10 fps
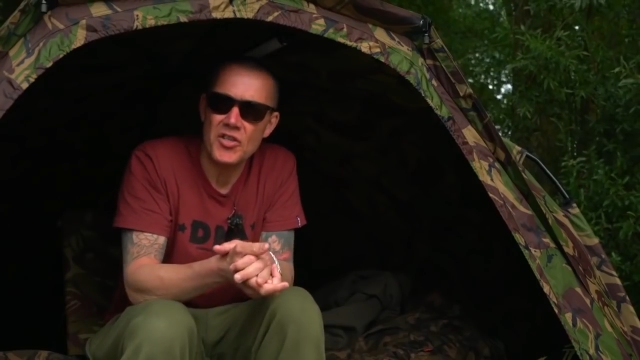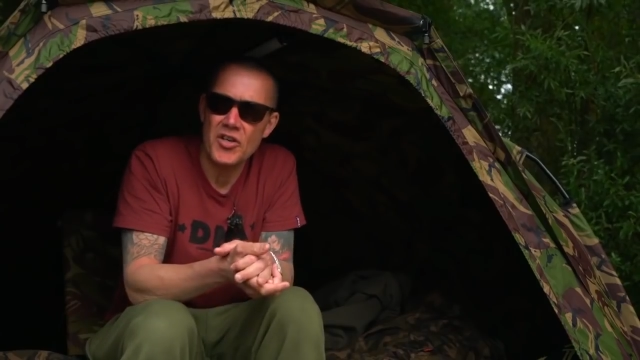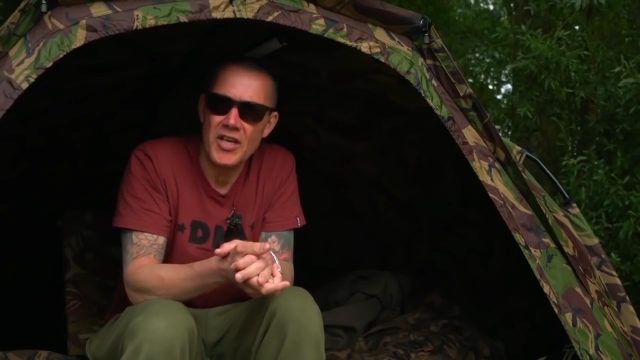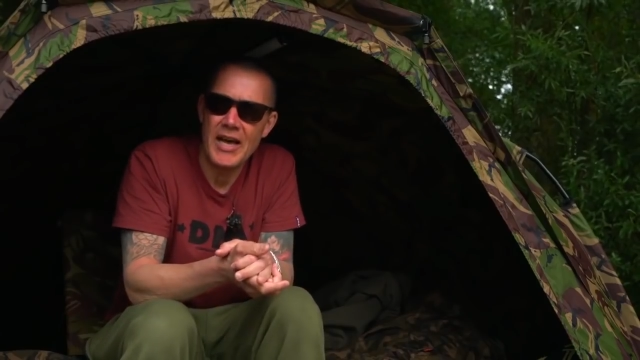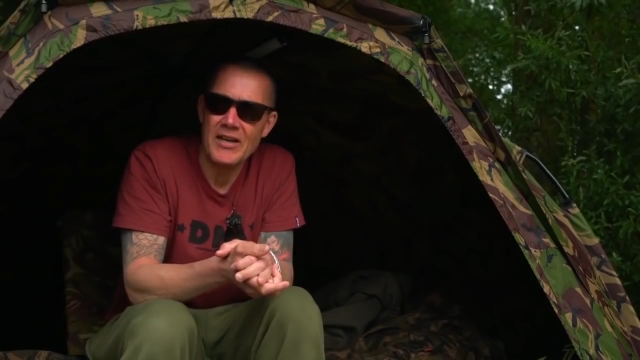you're
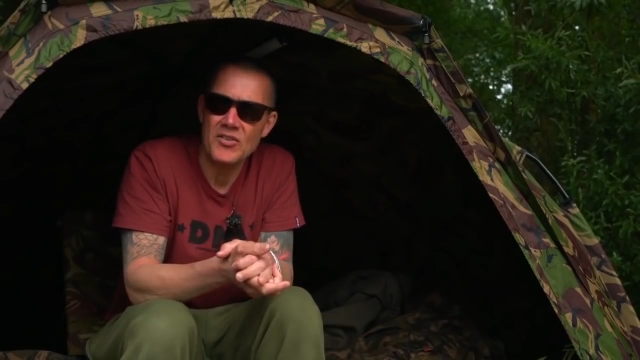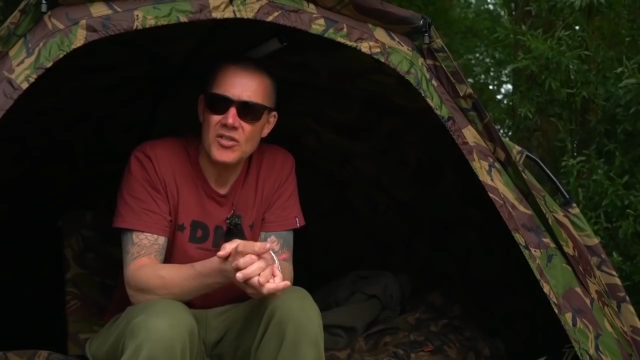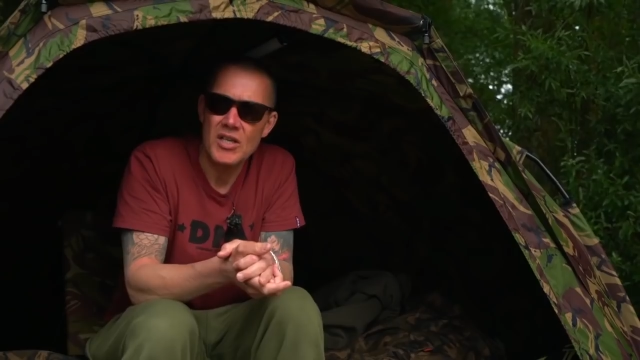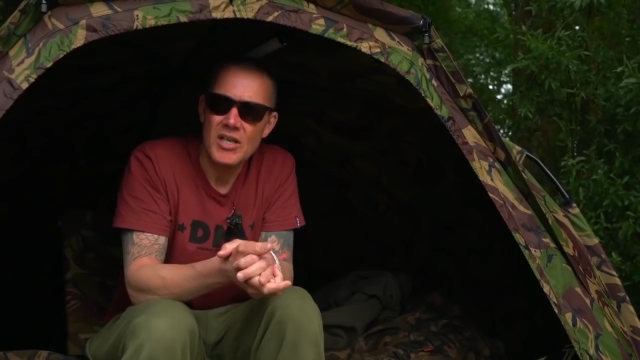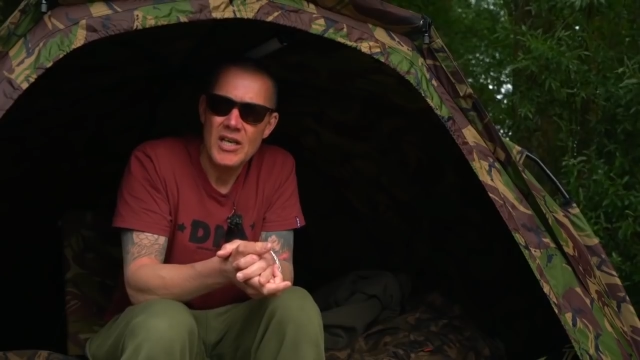going to catch.
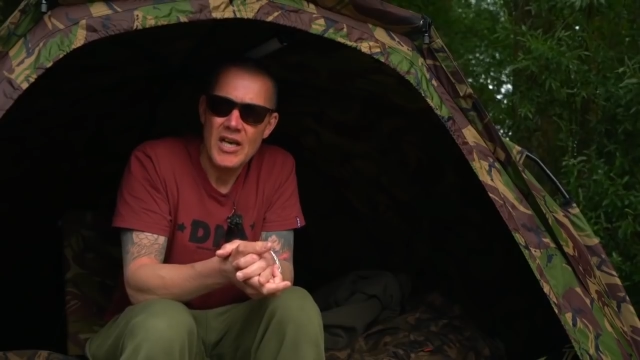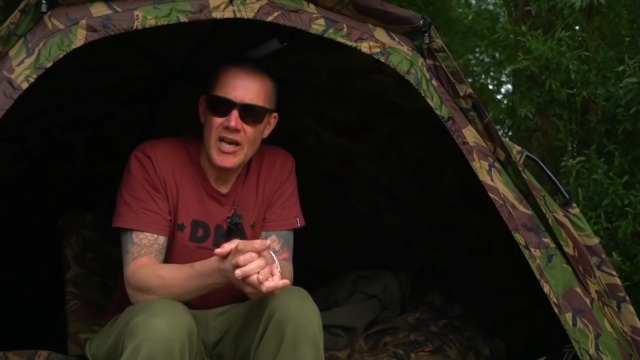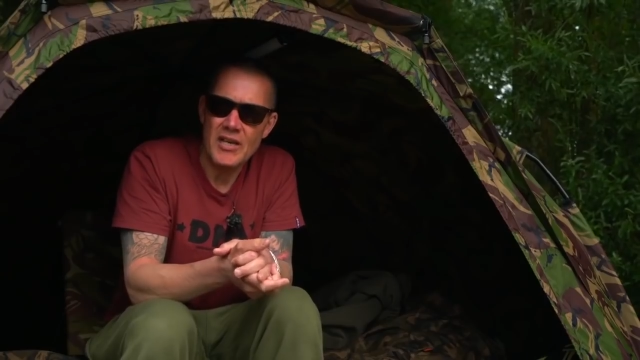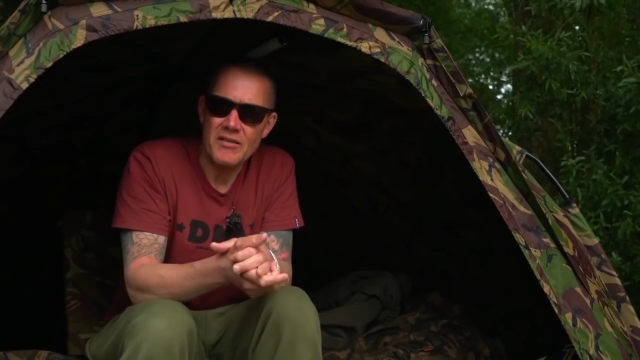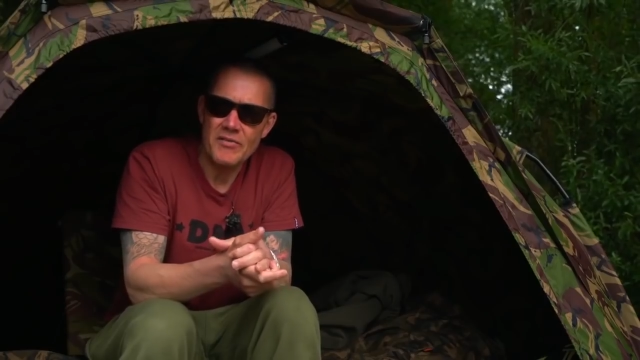
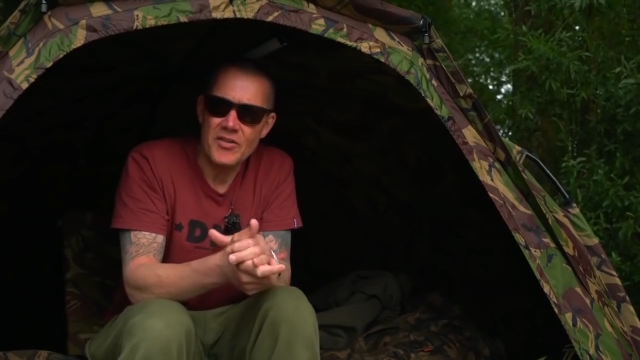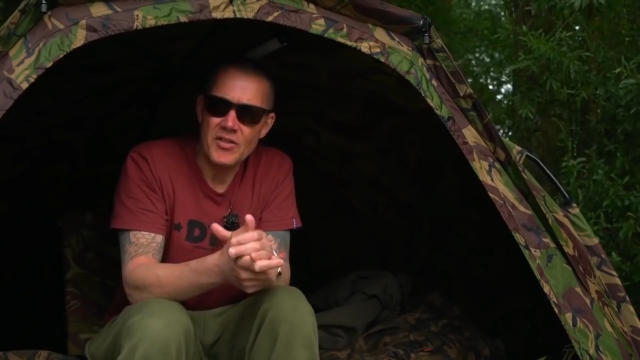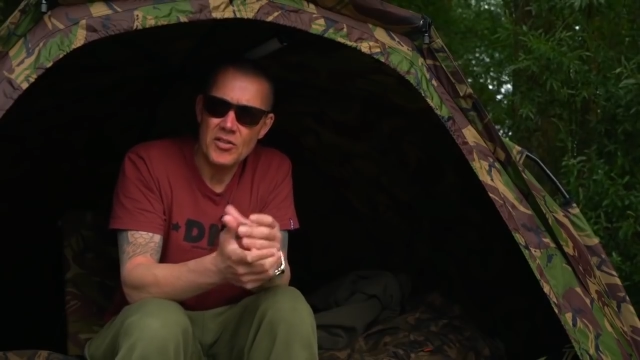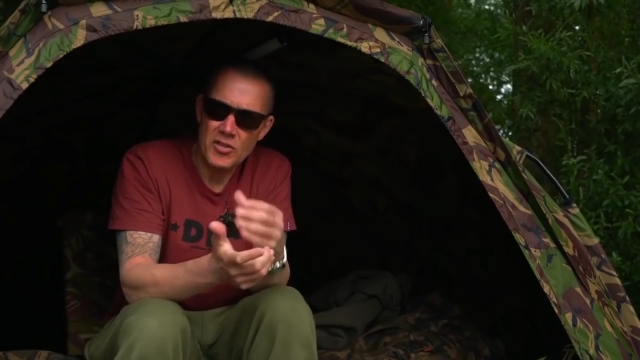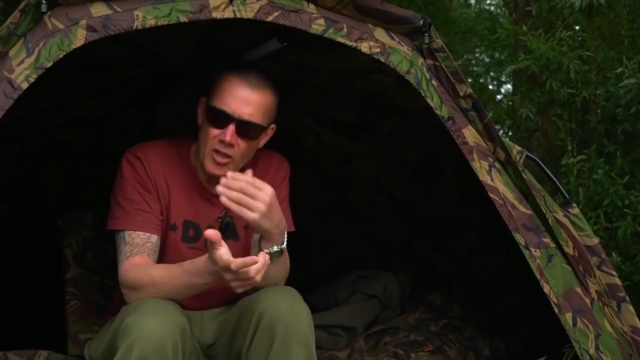And
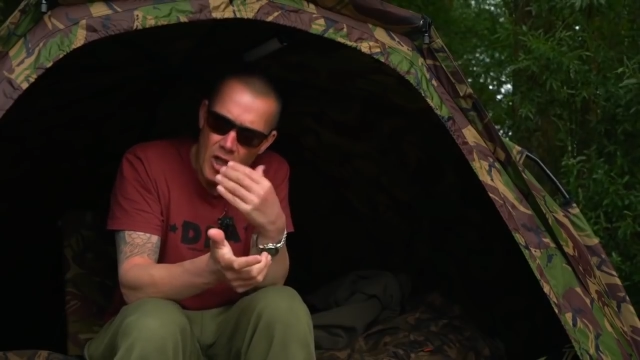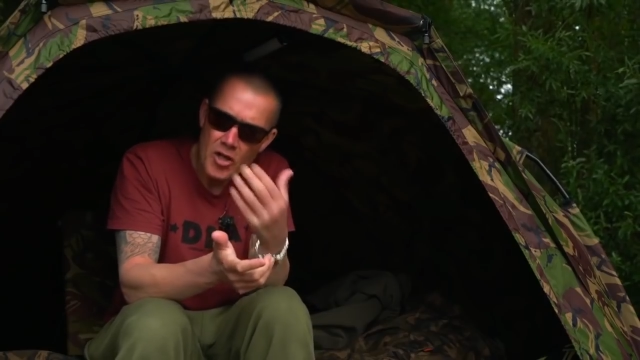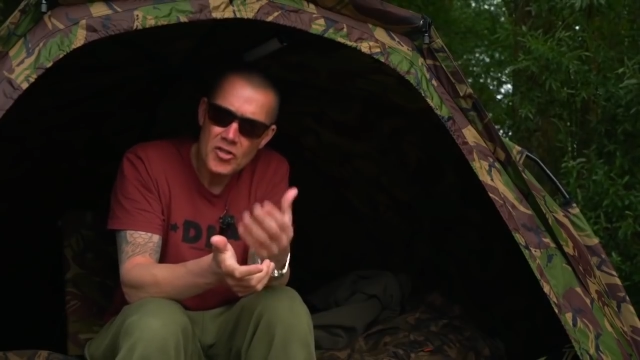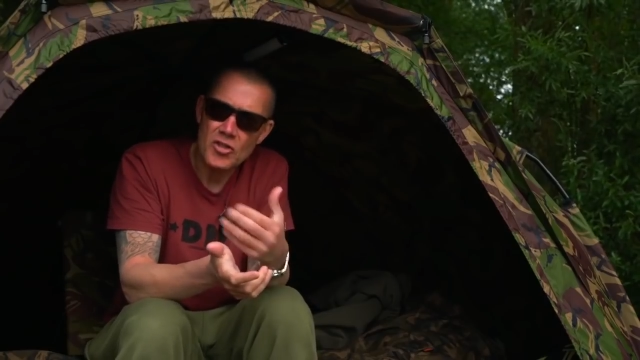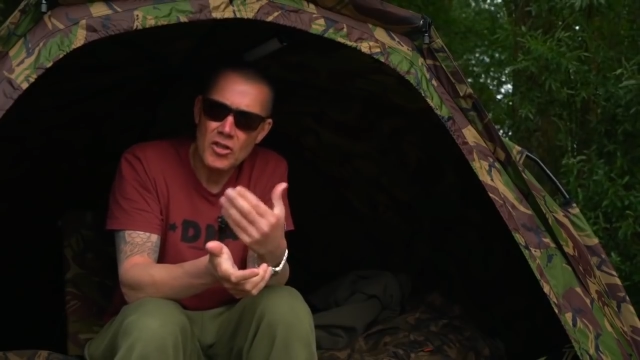there's
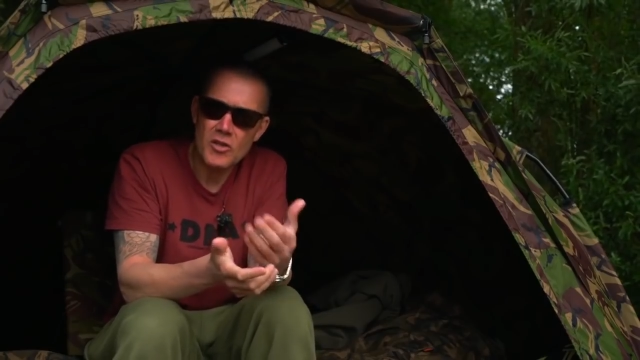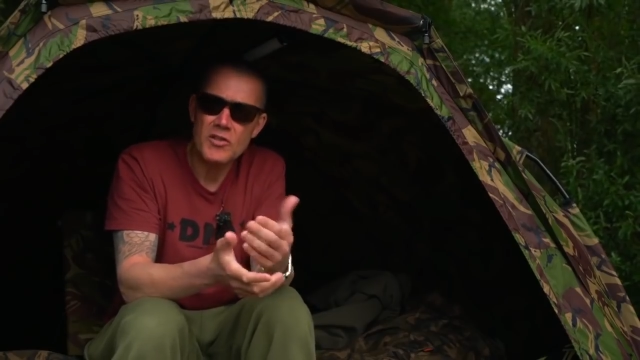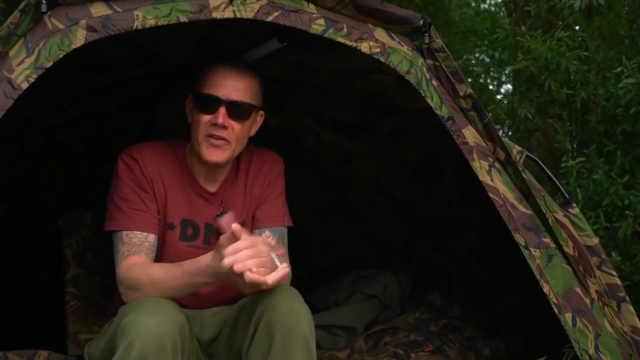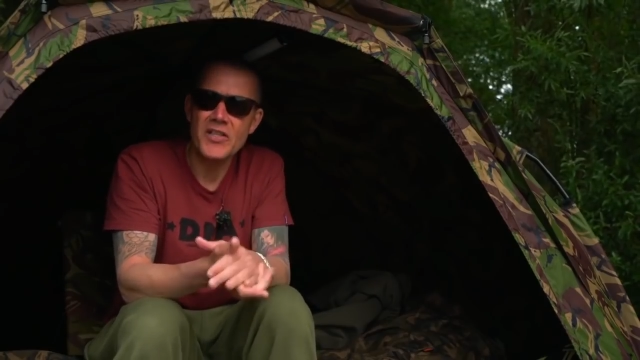lots and lots of